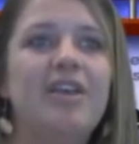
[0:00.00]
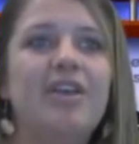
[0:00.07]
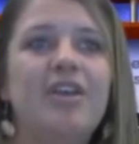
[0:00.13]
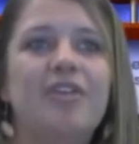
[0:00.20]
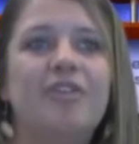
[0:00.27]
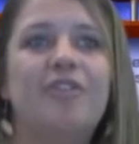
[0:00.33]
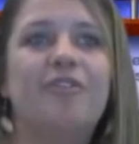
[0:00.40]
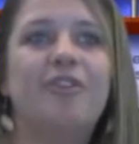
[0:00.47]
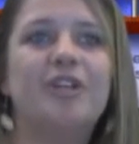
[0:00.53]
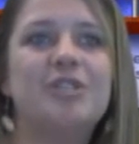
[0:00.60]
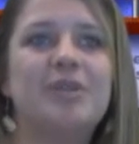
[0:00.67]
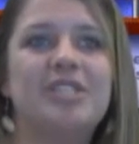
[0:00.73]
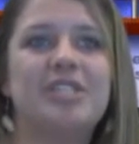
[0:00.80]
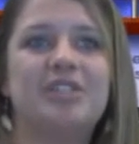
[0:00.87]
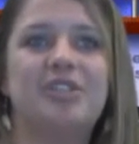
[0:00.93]
The first
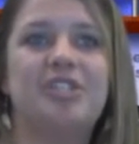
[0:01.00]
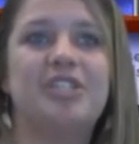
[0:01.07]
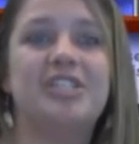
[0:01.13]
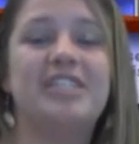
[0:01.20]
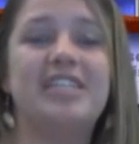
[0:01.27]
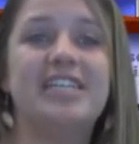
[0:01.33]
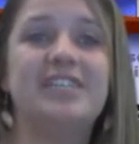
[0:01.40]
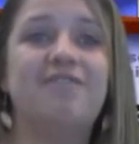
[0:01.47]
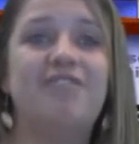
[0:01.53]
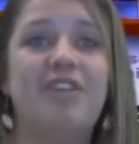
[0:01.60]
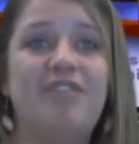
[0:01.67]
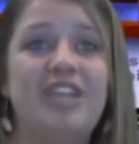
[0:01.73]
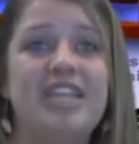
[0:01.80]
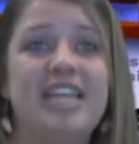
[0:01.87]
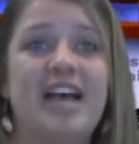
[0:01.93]
resolution seeks
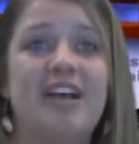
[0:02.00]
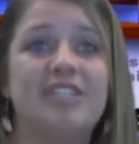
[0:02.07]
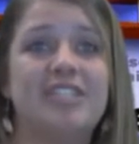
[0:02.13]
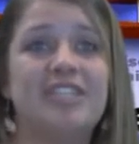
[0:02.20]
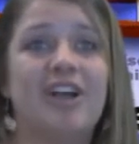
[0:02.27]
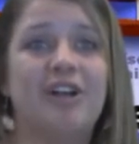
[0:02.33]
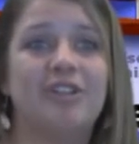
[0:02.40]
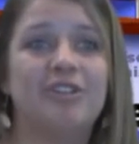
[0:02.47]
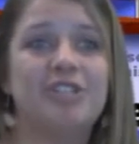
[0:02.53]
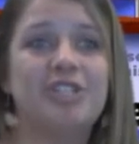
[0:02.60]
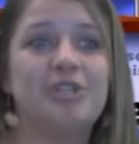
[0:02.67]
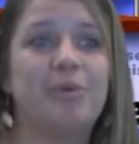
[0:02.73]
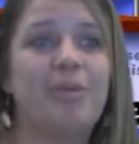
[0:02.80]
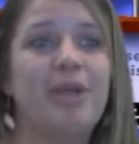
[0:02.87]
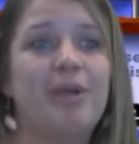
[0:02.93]
$50,000
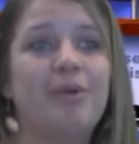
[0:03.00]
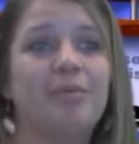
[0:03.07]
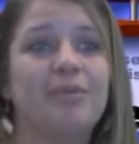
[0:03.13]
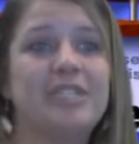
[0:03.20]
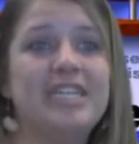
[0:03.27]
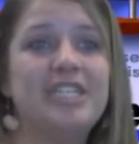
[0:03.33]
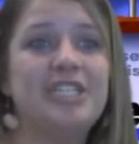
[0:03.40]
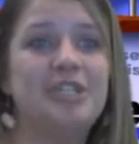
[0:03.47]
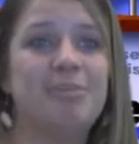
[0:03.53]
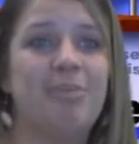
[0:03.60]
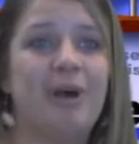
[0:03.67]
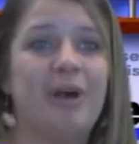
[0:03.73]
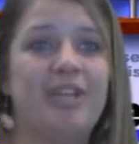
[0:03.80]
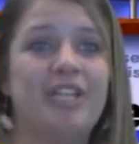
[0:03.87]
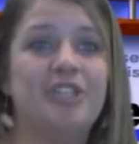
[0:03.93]
to repair a retention
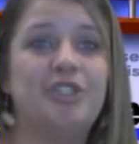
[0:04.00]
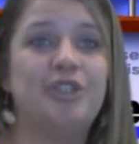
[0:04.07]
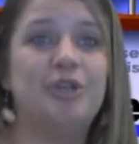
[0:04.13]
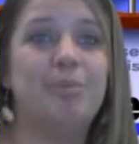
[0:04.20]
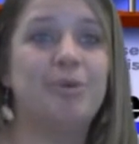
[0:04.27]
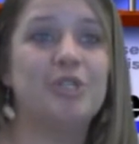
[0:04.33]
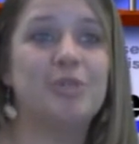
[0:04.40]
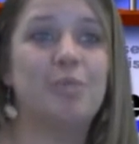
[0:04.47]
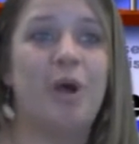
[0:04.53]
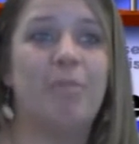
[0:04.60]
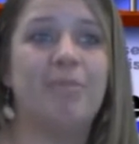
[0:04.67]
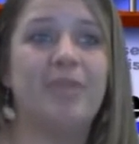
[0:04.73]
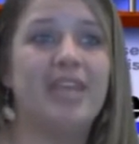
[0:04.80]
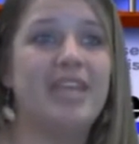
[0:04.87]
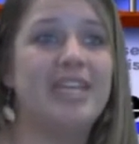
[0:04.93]
pond at Juniper
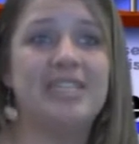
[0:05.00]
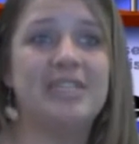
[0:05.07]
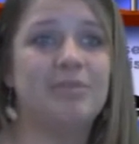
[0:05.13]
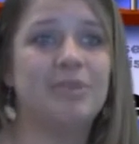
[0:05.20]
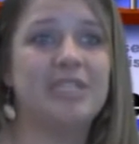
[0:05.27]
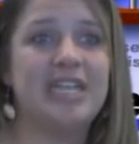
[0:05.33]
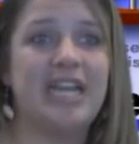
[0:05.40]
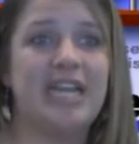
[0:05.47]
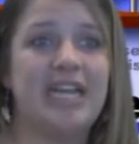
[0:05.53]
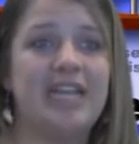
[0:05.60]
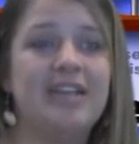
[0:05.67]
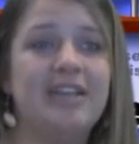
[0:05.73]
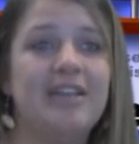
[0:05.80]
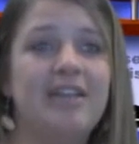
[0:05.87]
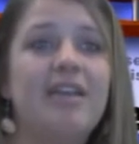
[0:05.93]
Swamp that isn't retaining
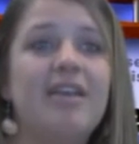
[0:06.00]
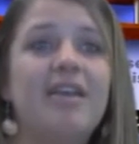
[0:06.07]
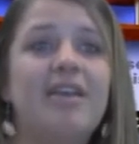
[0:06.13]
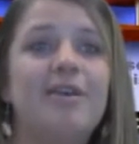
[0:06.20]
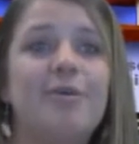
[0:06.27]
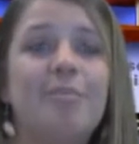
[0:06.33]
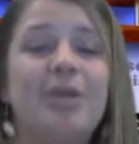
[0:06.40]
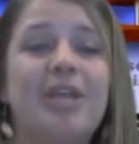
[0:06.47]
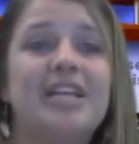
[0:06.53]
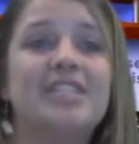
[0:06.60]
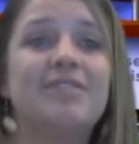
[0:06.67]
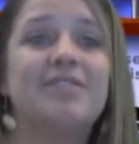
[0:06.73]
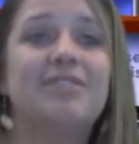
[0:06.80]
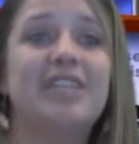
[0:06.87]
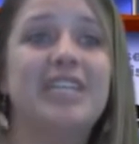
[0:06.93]
because
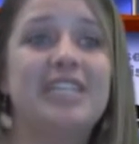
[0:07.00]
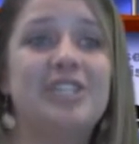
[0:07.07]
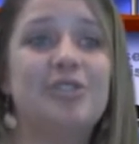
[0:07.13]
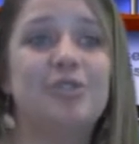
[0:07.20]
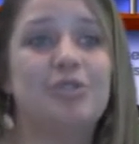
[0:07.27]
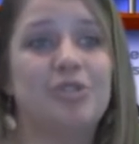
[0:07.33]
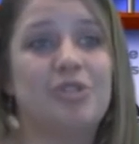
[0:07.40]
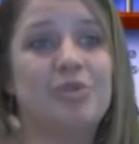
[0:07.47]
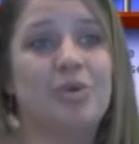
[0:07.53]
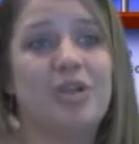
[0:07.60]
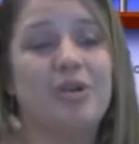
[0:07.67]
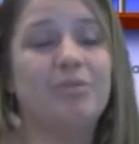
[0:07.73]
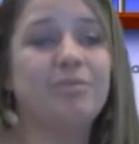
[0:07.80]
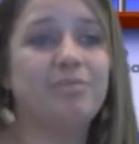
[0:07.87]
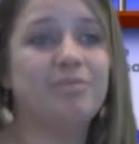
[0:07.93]
of leaks through the
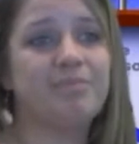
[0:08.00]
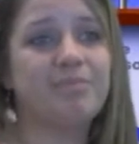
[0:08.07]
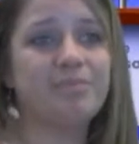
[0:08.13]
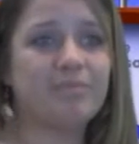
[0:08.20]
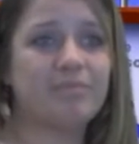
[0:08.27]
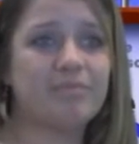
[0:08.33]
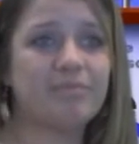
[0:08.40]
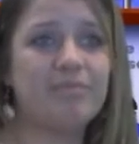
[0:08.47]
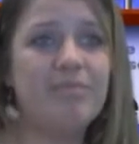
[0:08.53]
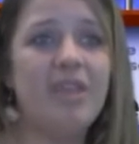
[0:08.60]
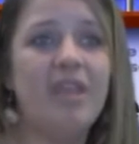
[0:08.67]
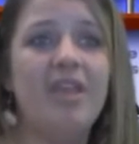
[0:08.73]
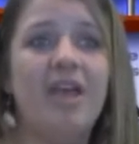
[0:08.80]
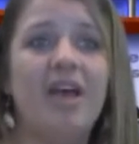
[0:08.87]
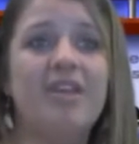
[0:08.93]
soil.
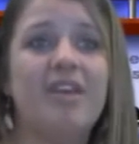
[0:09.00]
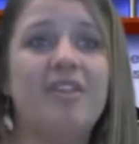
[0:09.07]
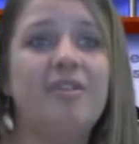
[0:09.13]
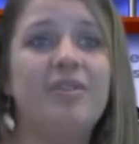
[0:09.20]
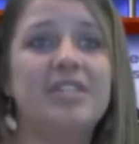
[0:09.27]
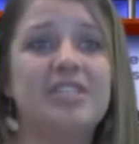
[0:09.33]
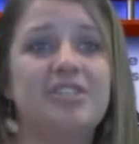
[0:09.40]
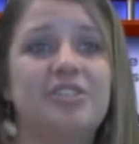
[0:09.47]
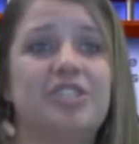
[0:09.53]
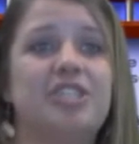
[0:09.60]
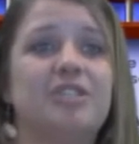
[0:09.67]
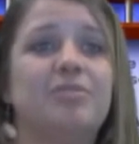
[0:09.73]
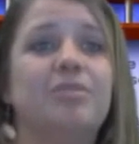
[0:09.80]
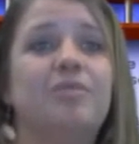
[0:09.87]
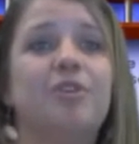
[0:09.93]
Another
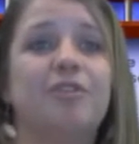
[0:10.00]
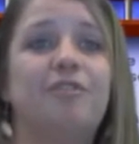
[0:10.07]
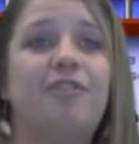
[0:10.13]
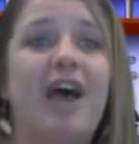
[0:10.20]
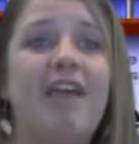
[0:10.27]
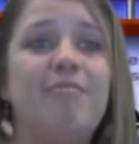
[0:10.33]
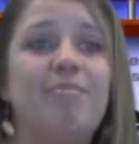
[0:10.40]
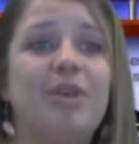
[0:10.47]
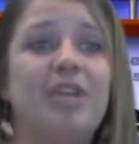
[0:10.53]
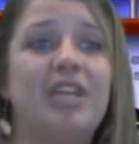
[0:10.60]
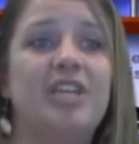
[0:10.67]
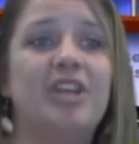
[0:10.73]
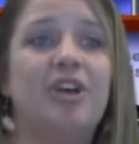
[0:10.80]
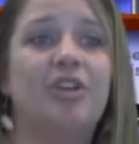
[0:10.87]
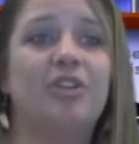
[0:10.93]
resolution for a $5
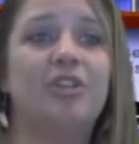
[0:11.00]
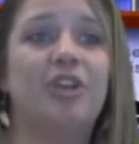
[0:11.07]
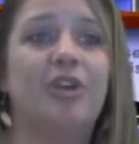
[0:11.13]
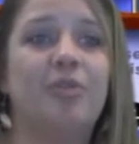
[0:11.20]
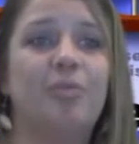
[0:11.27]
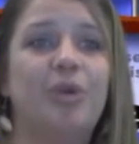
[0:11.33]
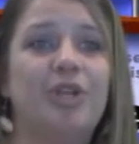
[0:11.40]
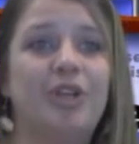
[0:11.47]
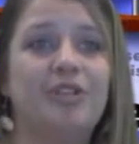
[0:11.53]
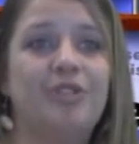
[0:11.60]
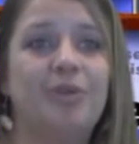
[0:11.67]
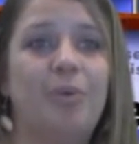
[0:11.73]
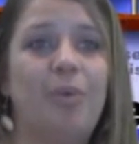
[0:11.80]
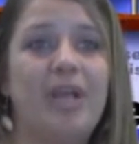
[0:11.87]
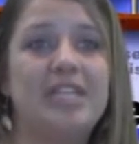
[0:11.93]
million loan would go
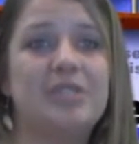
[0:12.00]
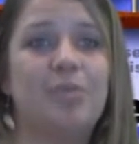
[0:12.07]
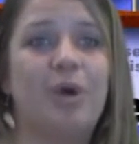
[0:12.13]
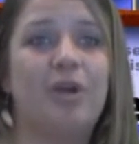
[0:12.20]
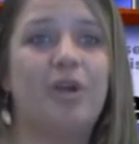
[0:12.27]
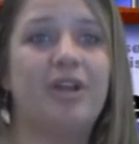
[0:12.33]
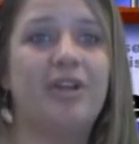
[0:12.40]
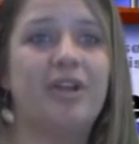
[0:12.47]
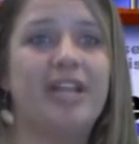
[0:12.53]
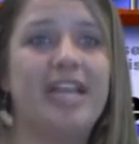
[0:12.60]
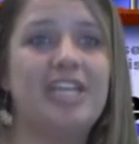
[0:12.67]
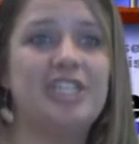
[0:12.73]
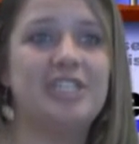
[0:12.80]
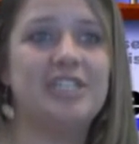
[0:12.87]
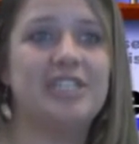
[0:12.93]
to a wastewater
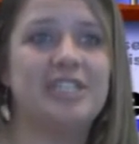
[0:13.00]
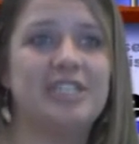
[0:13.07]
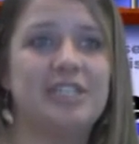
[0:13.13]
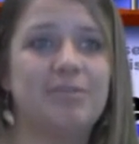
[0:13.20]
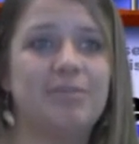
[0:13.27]
irrigation system.